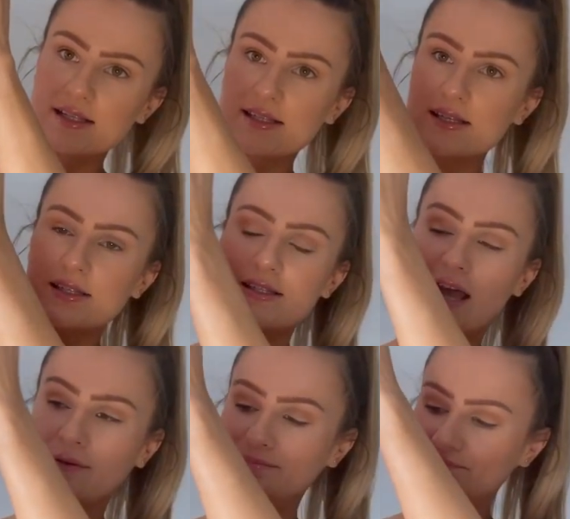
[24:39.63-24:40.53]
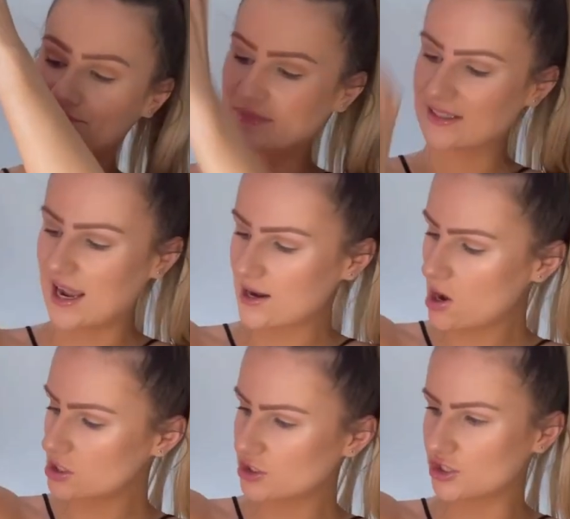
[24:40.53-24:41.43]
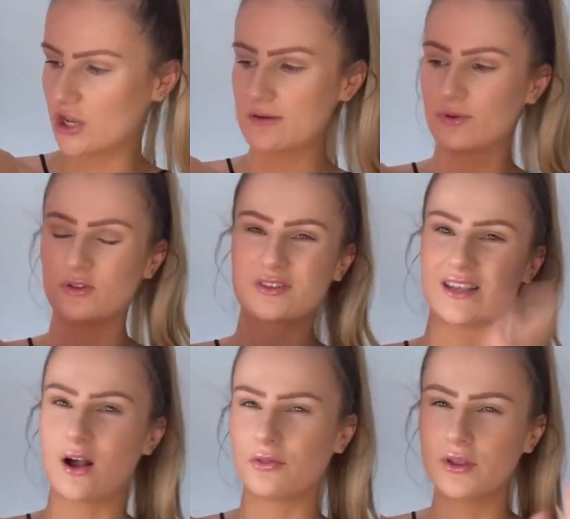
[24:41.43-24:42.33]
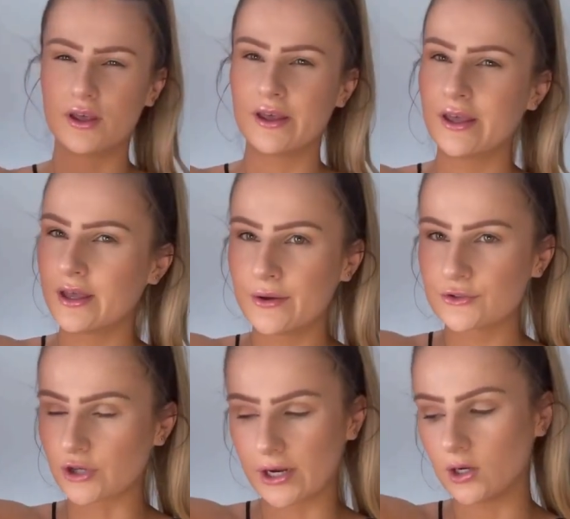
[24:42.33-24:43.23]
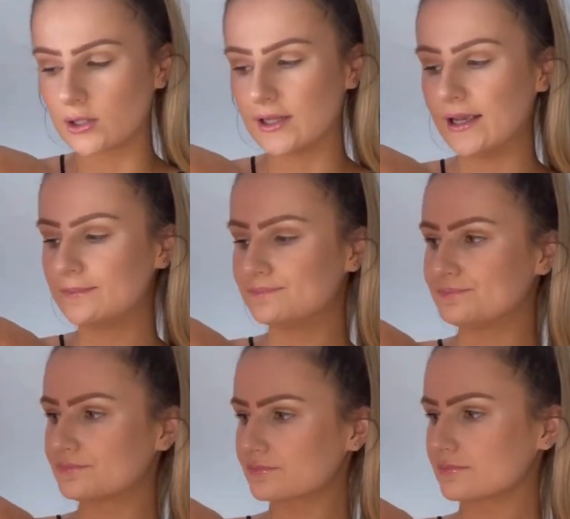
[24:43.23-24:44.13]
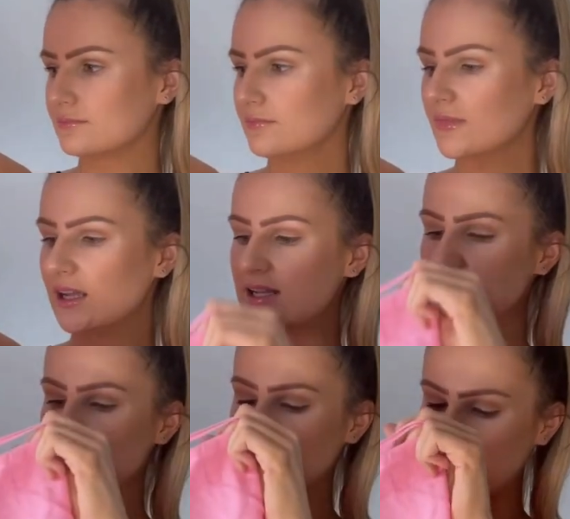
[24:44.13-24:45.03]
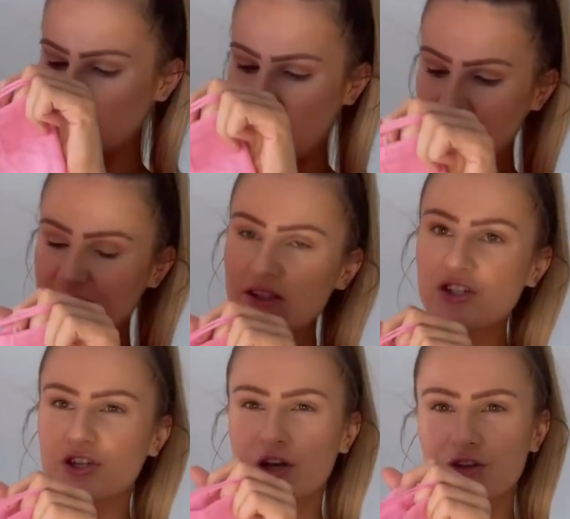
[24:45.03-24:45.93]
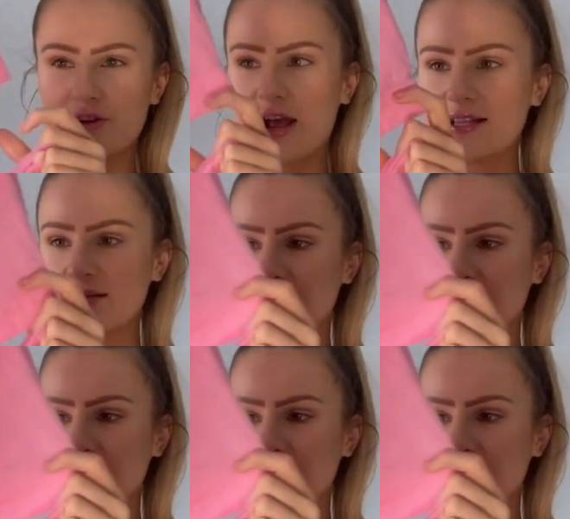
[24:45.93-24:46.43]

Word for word: So it's kind of hard to show you, but you'll see it on the try on clip. It's a, like kind of like a shirt dress, but it's